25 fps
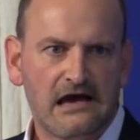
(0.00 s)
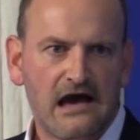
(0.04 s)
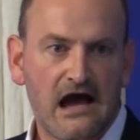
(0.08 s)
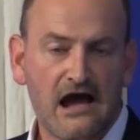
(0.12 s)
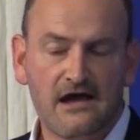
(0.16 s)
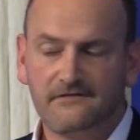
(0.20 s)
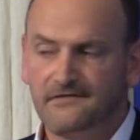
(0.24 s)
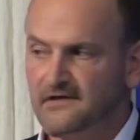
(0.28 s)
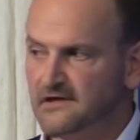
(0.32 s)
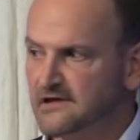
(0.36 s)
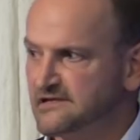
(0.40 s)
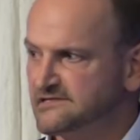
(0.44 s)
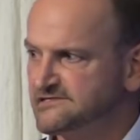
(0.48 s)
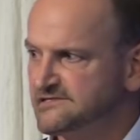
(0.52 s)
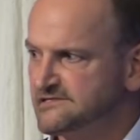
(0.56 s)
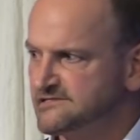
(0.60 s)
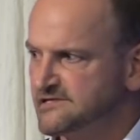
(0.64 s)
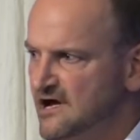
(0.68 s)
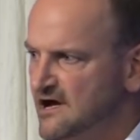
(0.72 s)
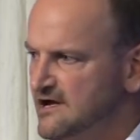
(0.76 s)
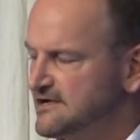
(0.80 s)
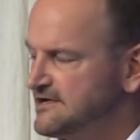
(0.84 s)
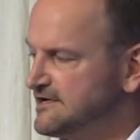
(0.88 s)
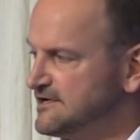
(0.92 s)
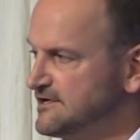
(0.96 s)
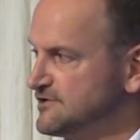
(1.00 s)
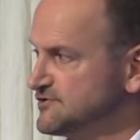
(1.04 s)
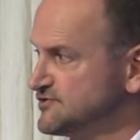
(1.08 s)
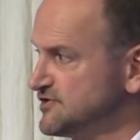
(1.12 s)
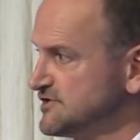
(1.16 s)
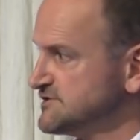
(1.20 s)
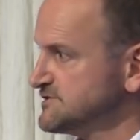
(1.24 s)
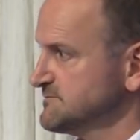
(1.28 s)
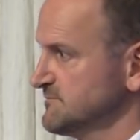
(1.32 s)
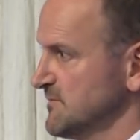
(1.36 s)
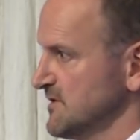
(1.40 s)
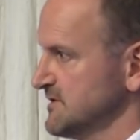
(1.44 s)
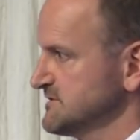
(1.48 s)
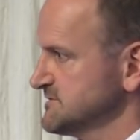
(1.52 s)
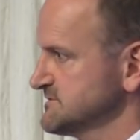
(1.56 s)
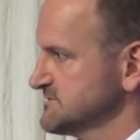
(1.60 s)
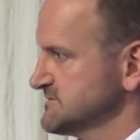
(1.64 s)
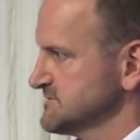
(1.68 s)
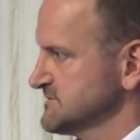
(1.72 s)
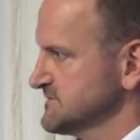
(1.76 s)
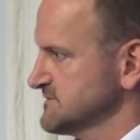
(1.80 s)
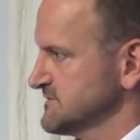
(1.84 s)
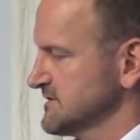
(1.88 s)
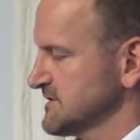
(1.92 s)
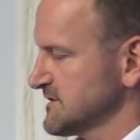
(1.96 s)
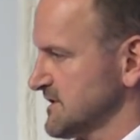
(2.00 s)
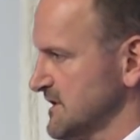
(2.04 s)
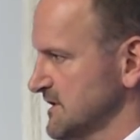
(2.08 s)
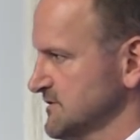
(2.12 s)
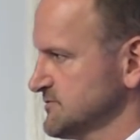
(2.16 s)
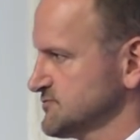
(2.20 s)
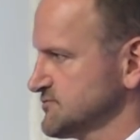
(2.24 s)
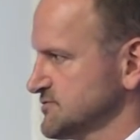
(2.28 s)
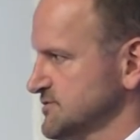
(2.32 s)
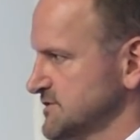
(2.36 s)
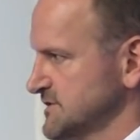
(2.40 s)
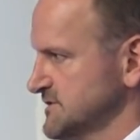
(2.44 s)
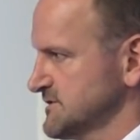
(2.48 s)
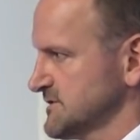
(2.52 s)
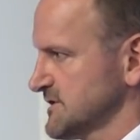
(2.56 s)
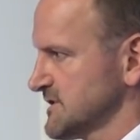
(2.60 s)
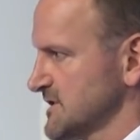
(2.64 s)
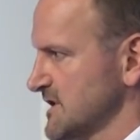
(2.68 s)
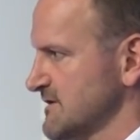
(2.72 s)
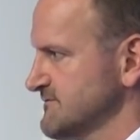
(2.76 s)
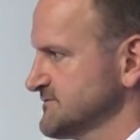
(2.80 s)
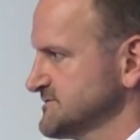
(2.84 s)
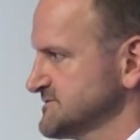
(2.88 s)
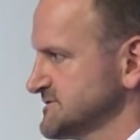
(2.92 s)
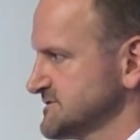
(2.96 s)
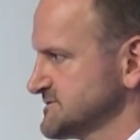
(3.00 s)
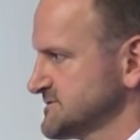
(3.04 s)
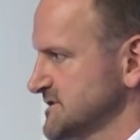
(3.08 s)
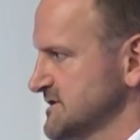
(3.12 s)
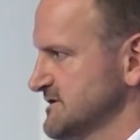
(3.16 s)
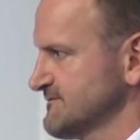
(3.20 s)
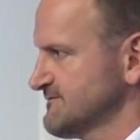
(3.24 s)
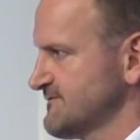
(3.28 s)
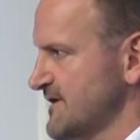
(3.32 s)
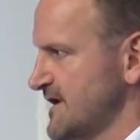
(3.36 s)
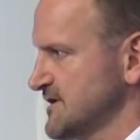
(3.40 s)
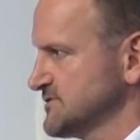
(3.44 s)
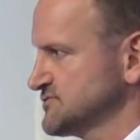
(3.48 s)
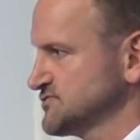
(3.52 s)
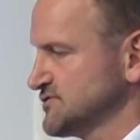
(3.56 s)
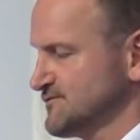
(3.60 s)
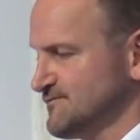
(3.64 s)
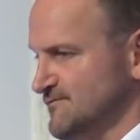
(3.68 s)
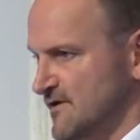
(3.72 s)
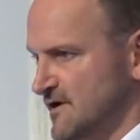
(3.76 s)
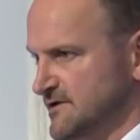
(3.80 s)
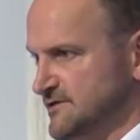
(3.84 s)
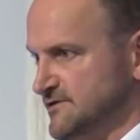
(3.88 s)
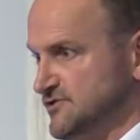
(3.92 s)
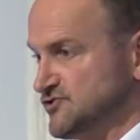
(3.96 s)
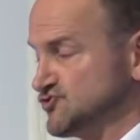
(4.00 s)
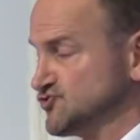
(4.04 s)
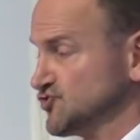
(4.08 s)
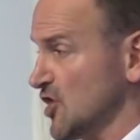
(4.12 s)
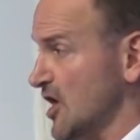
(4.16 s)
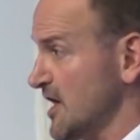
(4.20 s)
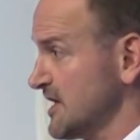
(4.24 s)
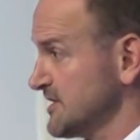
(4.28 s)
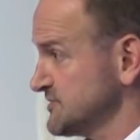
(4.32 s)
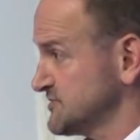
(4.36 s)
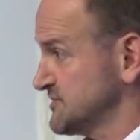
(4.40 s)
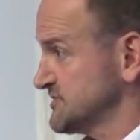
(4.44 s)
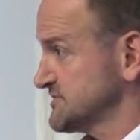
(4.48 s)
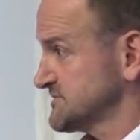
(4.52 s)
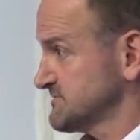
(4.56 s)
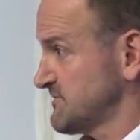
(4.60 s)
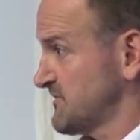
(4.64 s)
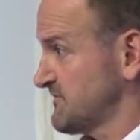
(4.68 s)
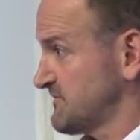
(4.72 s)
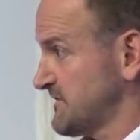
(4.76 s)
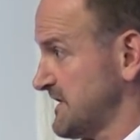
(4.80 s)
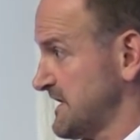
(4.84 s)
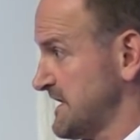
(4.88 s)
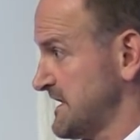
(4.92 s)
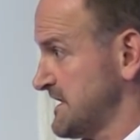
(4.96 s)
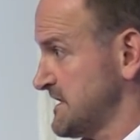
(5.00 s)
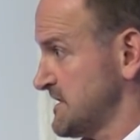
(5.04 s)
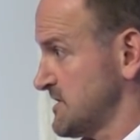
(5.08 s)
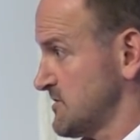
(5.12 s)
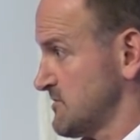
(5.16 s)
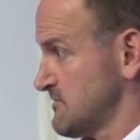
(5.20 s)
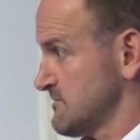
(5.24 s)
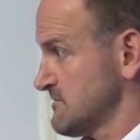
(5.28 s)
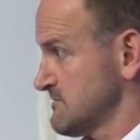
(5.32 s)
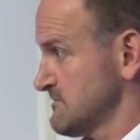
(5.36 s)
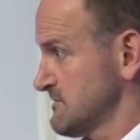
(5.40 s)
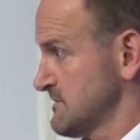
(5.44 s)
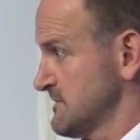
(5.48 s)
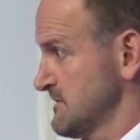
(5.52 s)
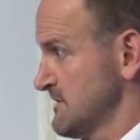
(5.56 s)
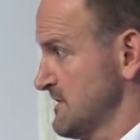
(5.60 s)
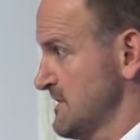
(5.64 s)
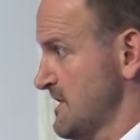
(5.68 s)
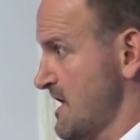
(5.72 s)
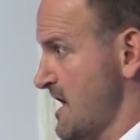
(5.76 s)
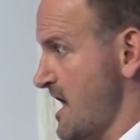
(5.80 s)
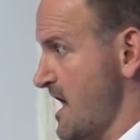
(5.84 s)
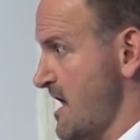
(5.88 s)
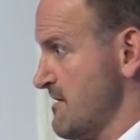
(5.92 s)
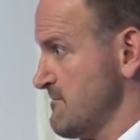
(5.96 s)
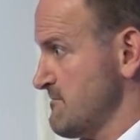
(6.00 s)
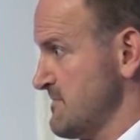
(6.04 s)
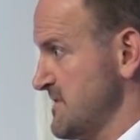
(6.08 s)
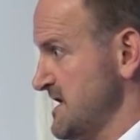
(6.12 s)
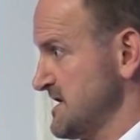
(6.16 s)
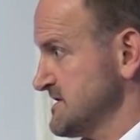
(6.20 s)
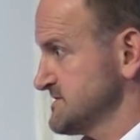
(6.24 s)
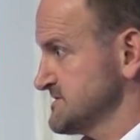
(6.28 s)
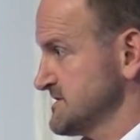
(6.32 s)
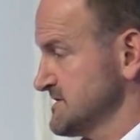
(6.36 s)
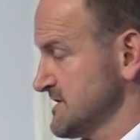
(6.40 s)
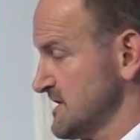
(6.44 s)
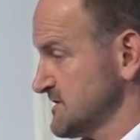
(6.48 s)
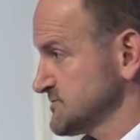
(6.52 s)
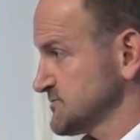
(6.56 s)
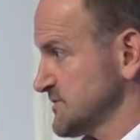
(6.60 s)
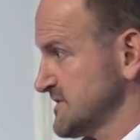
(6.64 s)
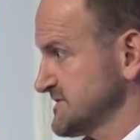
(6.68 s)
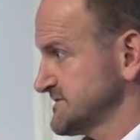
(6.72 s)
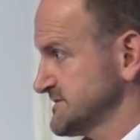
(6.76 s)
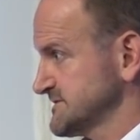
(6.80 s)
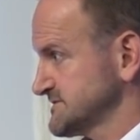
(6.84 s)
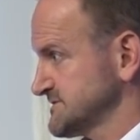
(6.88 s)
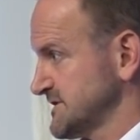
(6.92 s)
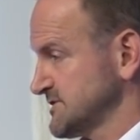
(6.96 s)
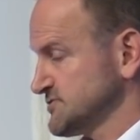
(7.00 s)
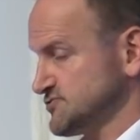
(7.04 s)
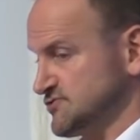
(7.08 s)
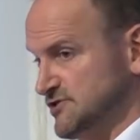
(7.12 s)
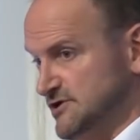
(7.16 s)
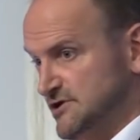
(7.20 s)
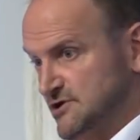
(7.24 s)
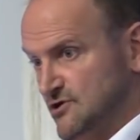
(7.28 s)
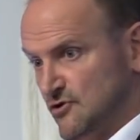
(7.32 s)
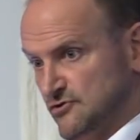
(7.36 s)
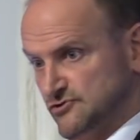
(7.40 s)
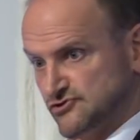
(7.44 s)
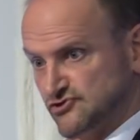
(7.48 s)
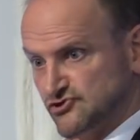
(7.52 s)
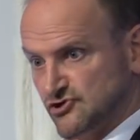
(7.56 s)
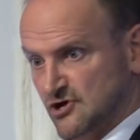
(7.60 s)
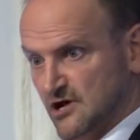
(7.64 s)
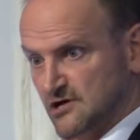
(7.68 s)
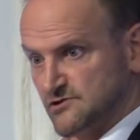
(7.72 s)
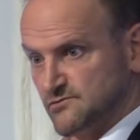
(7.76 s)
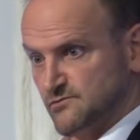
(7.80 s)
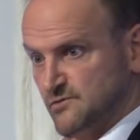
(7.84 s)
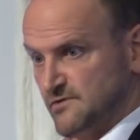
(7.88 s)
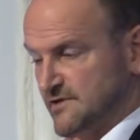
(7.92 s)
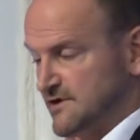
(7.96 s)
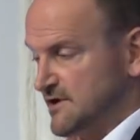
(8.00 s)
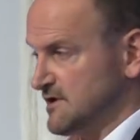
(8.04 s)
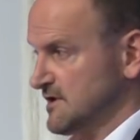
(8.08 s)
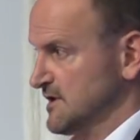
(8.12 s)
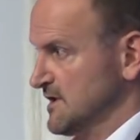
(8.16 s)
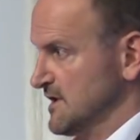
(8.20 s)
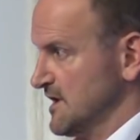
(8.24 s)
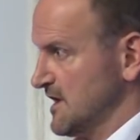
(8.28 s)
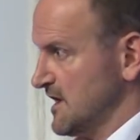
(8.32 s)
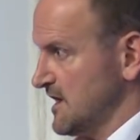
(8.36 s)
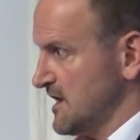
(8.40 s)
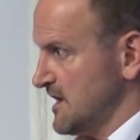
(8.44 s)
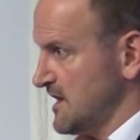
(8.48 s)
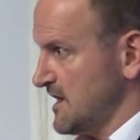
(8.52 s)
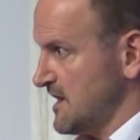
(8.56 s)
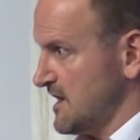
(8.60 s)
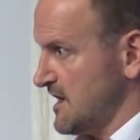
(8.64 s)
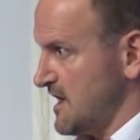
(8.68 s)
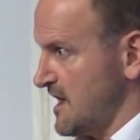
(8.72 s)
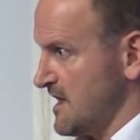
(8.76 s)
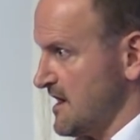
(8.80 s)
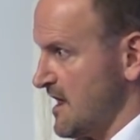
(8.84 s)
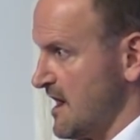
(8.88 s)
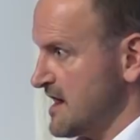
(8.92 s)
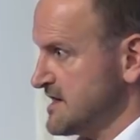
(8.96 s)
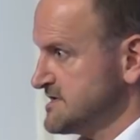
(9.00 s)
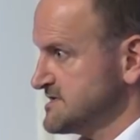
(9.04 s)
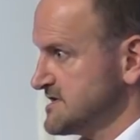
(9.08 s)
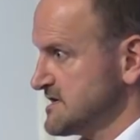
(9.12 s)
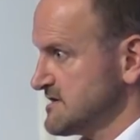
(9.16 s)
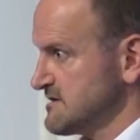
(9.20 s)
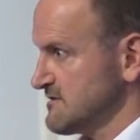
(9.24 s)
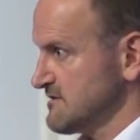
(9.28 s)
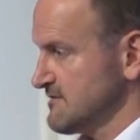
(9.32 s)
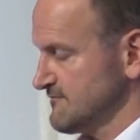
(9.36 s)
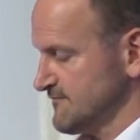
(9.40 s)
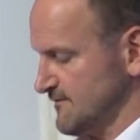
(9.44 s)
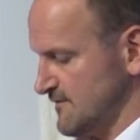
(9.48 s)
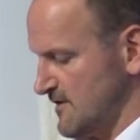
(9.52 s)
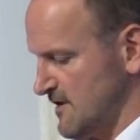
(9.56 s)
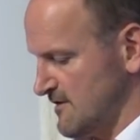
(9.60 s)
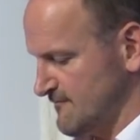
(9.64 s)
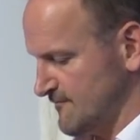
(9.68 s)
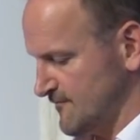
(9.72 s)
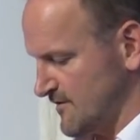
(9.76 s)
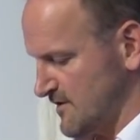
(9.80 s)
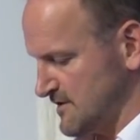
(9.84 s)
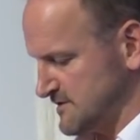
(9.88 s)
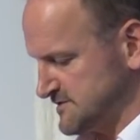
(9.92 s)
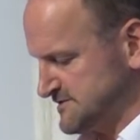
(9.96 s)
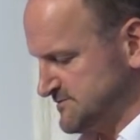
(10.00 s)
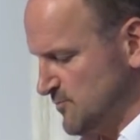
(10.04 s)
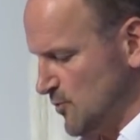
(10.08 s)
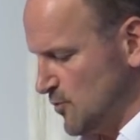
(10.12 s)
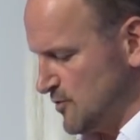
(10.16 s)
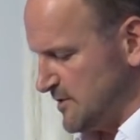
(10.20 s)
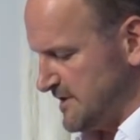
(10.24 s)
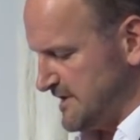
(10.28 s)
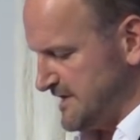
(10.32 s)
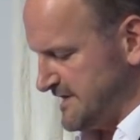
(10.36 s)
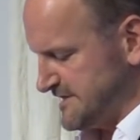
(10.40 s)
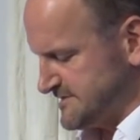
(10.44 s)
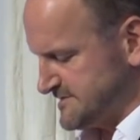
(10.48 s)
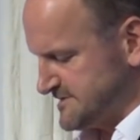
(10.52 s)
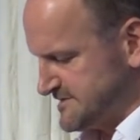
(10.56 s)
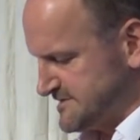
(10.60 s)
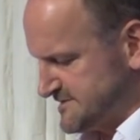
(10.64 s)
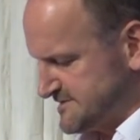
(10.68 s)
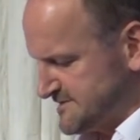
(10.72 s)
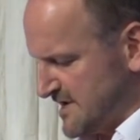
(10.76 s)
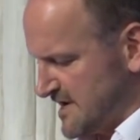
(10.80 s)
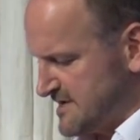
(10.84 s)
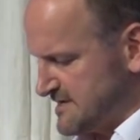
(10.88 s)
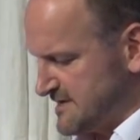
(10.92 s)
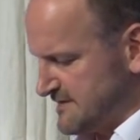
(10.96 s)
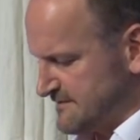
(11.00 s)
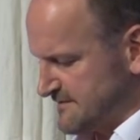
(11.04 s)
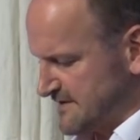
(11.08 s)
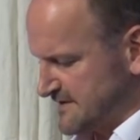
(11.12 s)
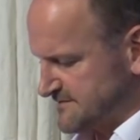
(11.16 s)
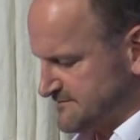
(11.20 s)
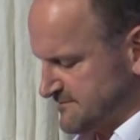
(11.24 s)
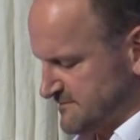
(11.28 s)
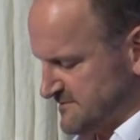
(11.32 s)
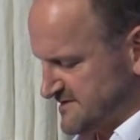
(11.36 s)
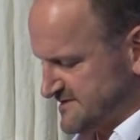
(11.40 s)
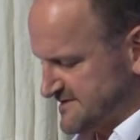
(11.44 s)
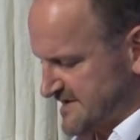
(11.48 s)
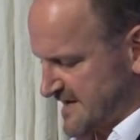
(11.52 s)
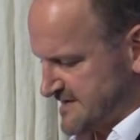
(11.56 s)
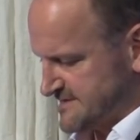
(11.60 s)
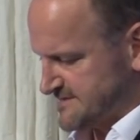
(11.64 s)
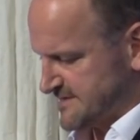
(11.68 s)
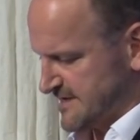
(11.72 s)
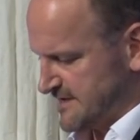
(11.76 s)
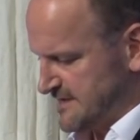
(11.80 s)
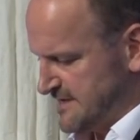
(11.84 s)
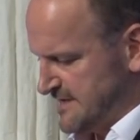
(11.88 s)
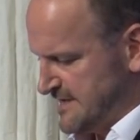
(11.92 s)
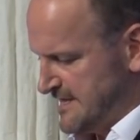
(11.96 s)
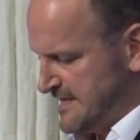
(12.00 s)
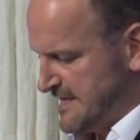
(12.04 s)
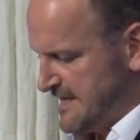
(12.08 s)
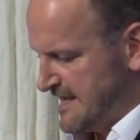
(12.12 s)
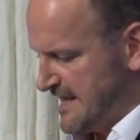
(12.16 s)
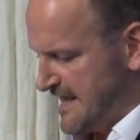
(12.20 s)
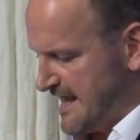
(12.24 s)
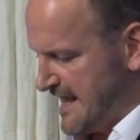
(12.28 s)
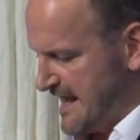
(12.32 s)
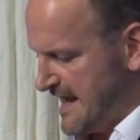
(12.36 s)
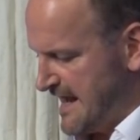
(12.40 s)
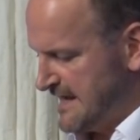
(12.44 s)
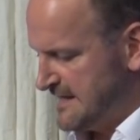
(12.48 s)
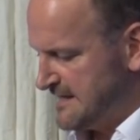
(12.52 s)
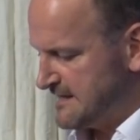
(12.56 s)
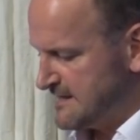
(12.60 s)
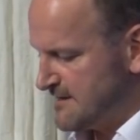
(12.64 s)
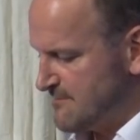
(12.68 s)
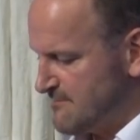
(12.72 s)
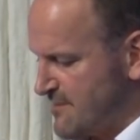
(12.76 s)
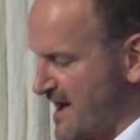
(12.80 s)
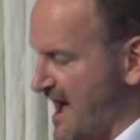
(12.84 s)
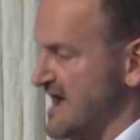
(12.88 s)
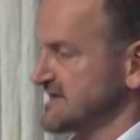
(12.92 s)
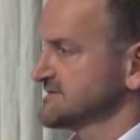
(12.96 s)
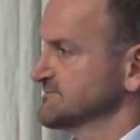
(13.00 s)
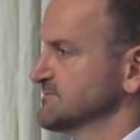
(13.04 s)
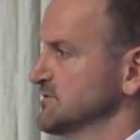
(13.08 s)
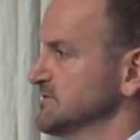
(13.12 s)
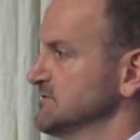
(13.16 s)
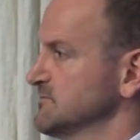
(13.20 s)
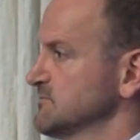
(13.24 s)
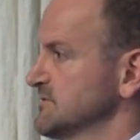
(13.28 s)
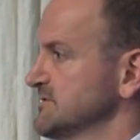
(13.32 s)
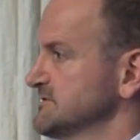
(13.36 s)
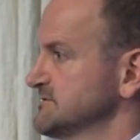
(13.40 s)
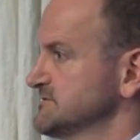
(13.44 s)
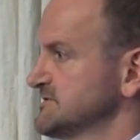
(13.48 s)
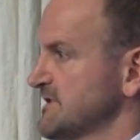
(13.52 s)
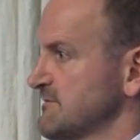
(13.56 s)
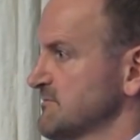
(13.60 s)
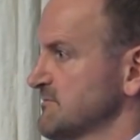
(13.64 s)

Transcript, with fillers: I think it's entirely legitimate that a country that governs its own affairs should find the giantism of the EU, a mid-20th century construct with an idea of a small elite deciding things from the centre, incompatible with